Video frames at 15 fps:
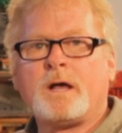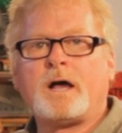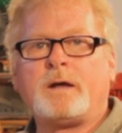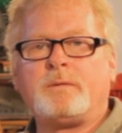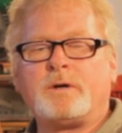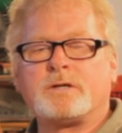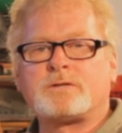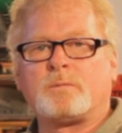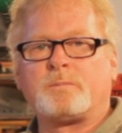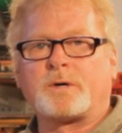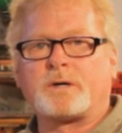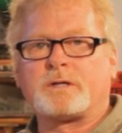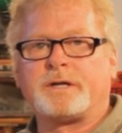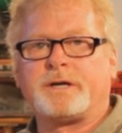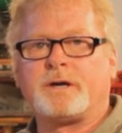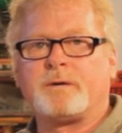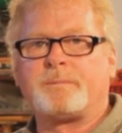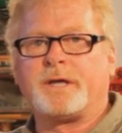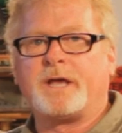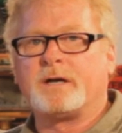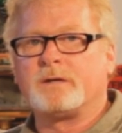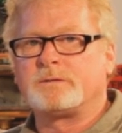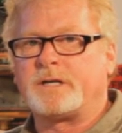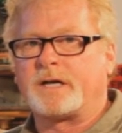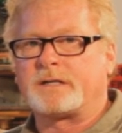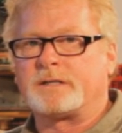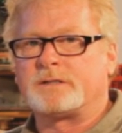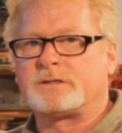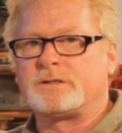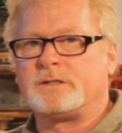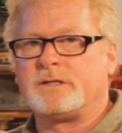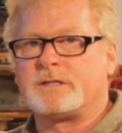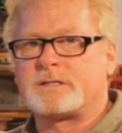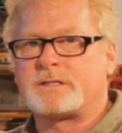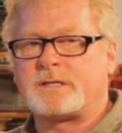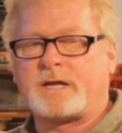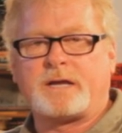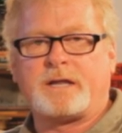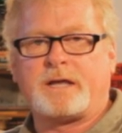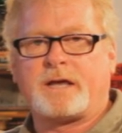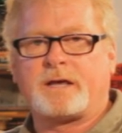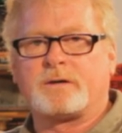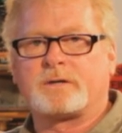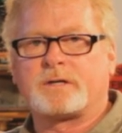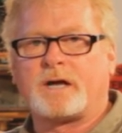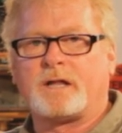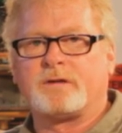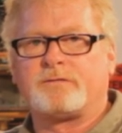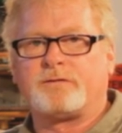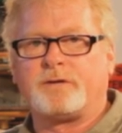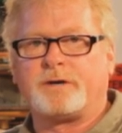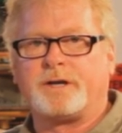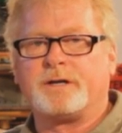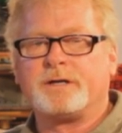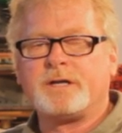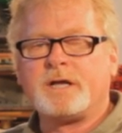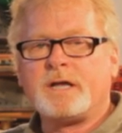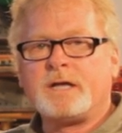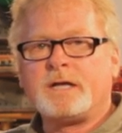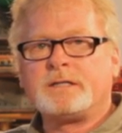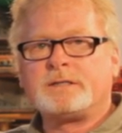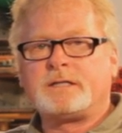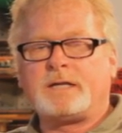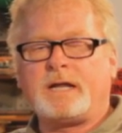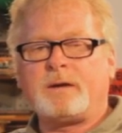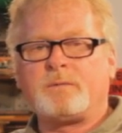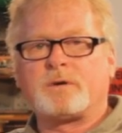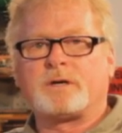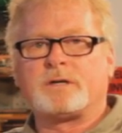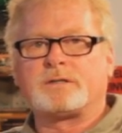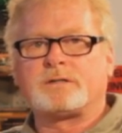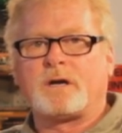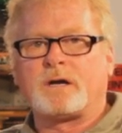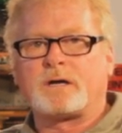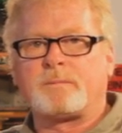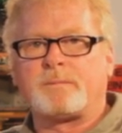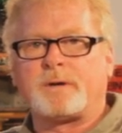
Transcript: Hi, Russell Berkley here, piano technician in San Diego, California. Today we're going to talk